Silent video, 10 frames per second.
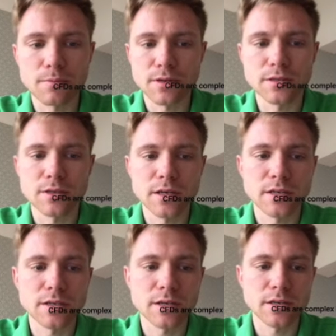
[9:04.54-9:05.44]
in
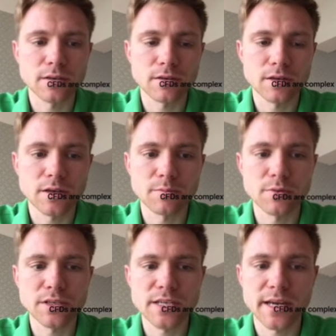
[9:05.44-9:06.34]
in in, in
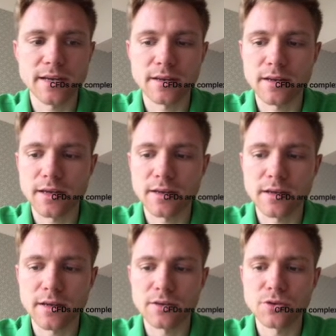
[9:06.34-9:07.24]
Britain, in
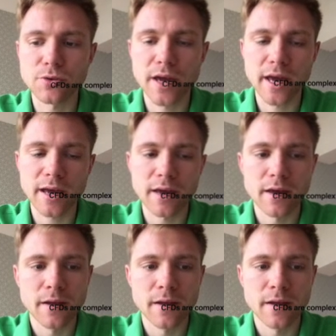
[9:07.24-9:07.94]
in the UK,